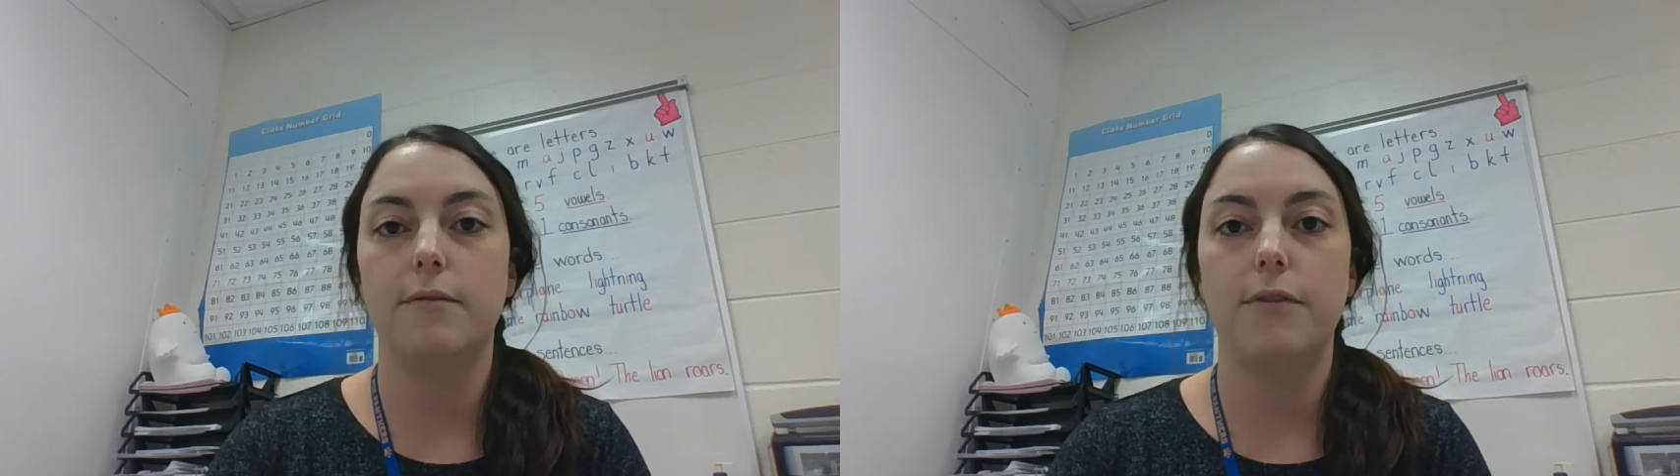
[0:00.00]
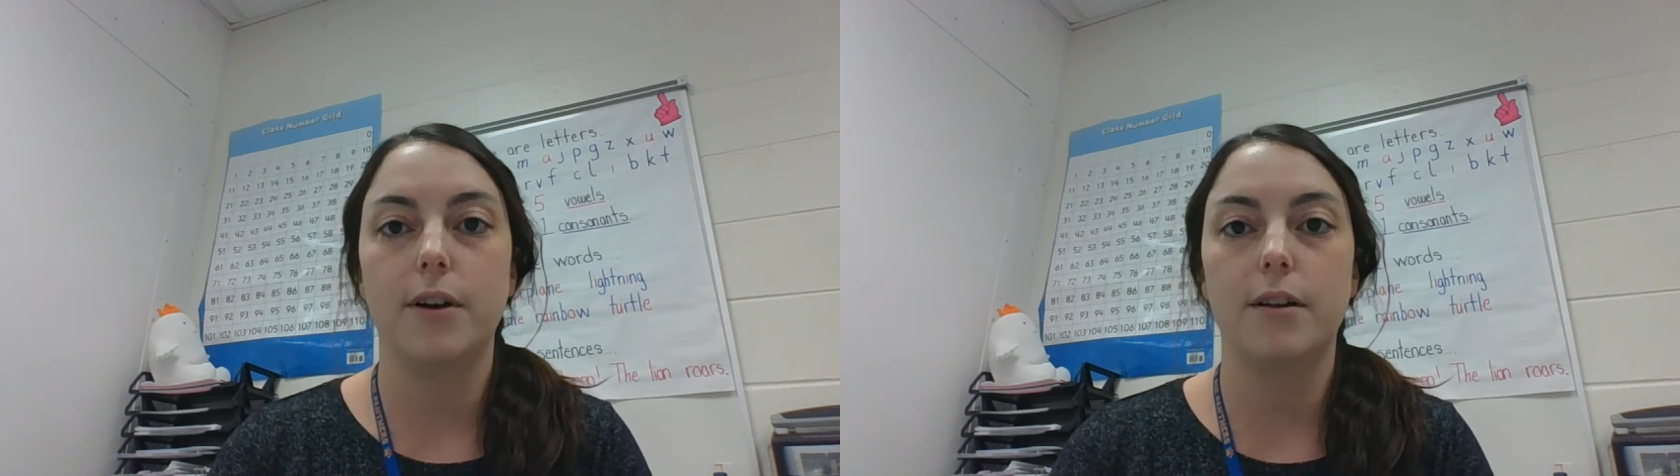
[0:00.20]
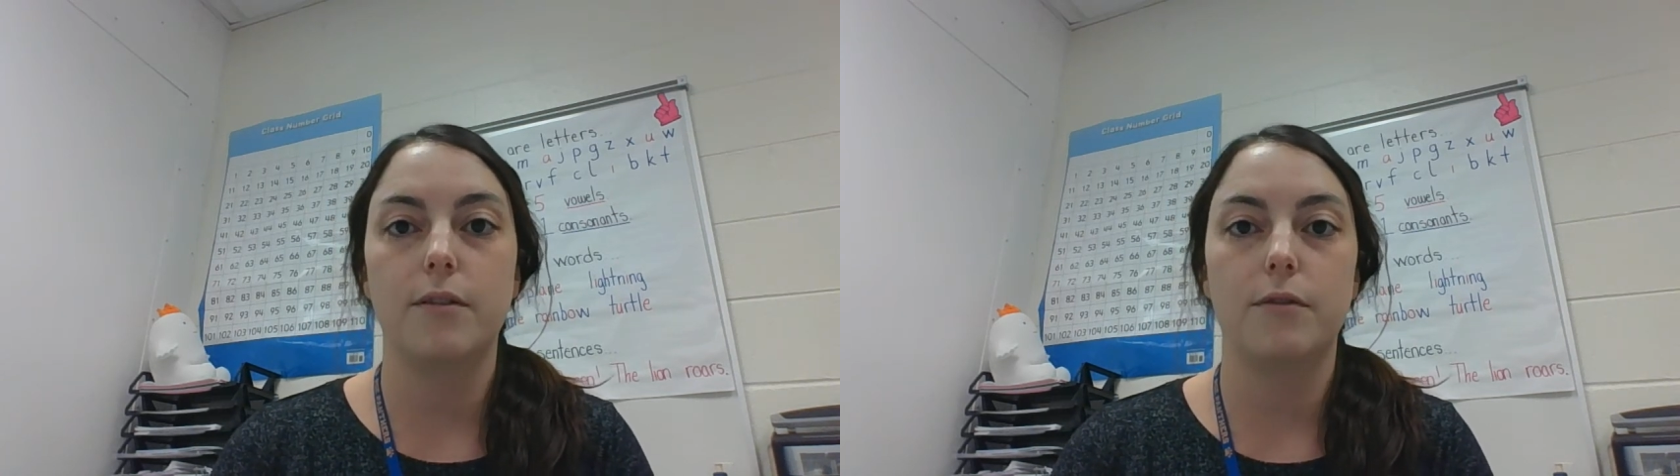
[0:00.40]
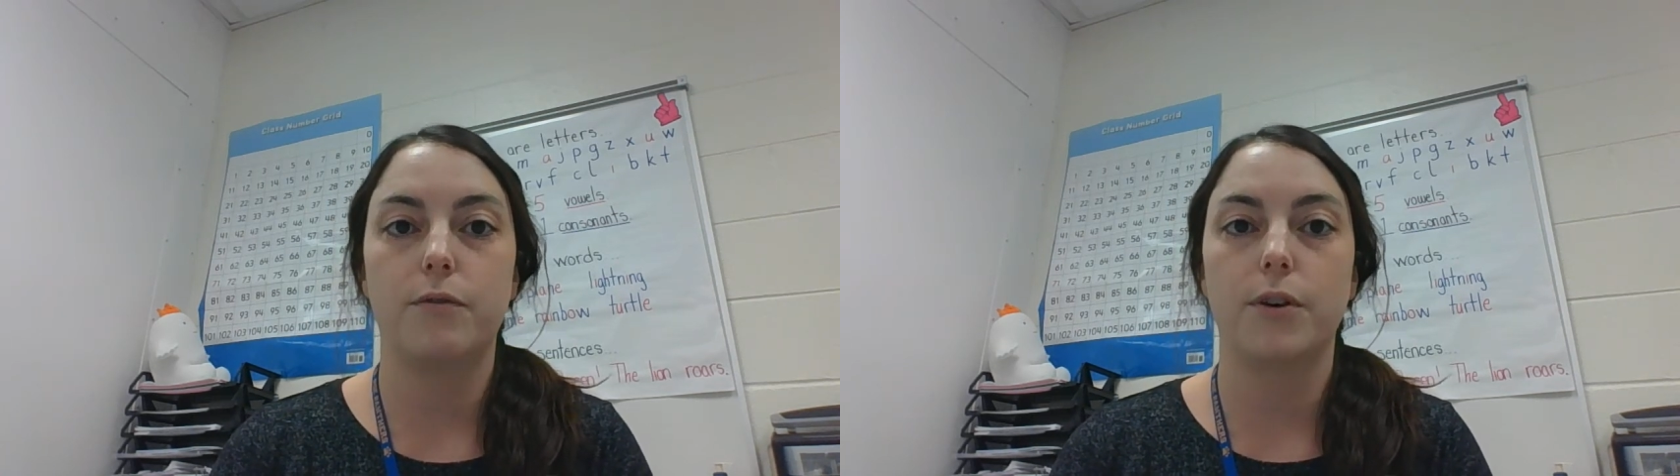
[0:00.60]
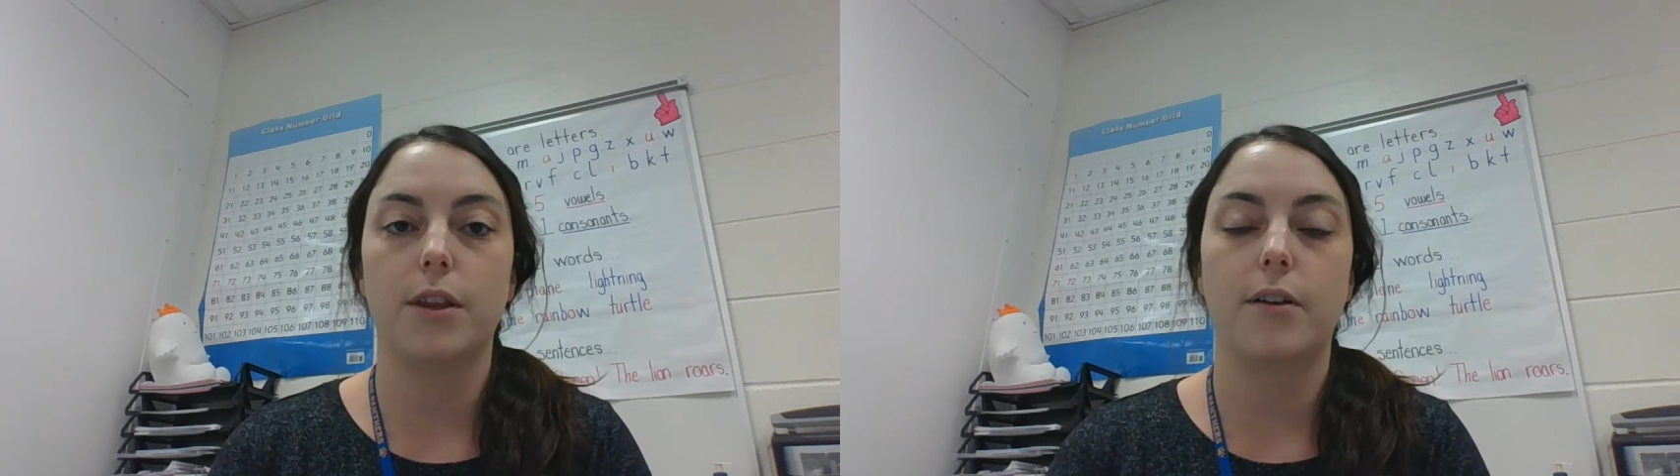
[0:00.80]
for
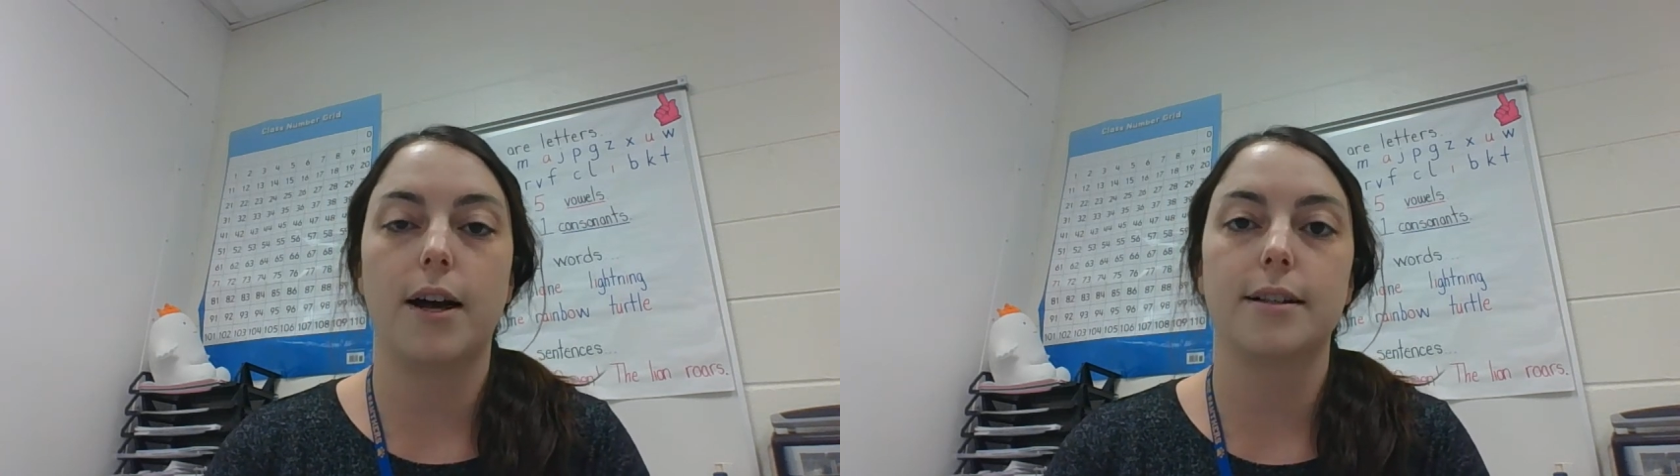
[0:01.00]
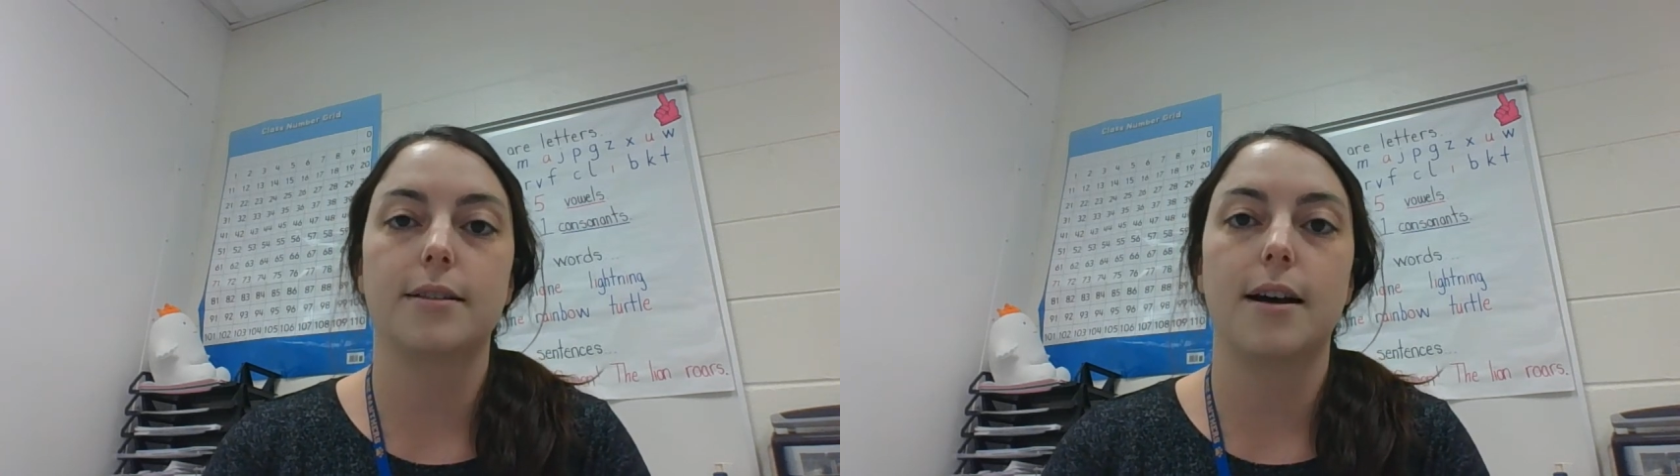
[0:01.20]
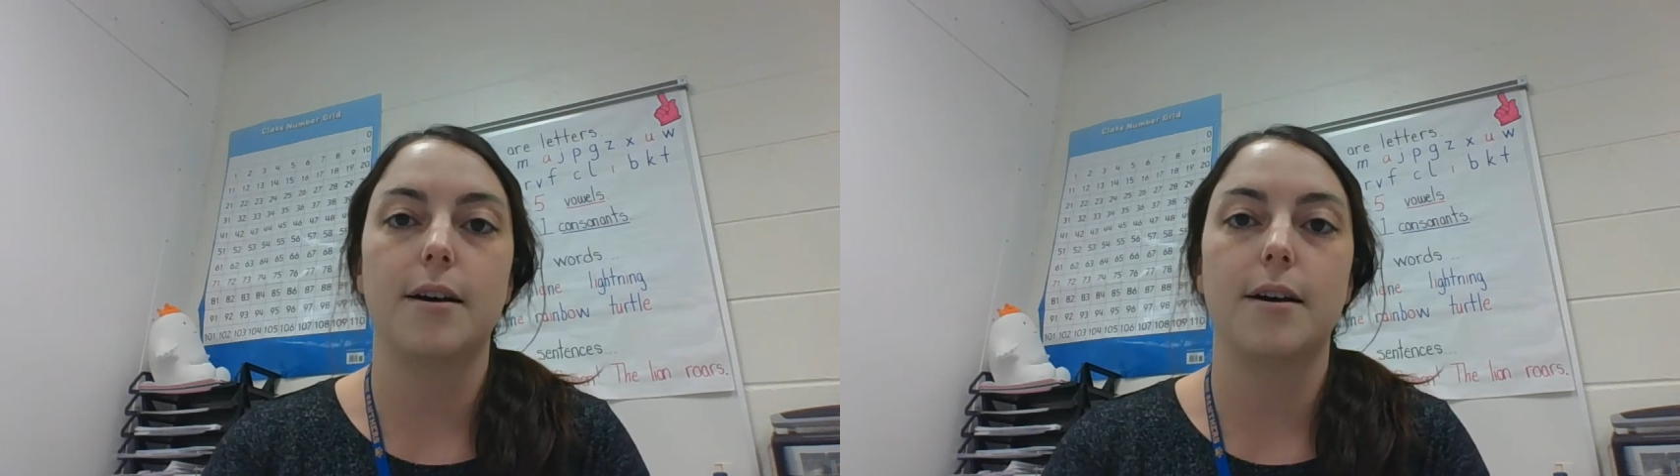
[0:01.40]
the class,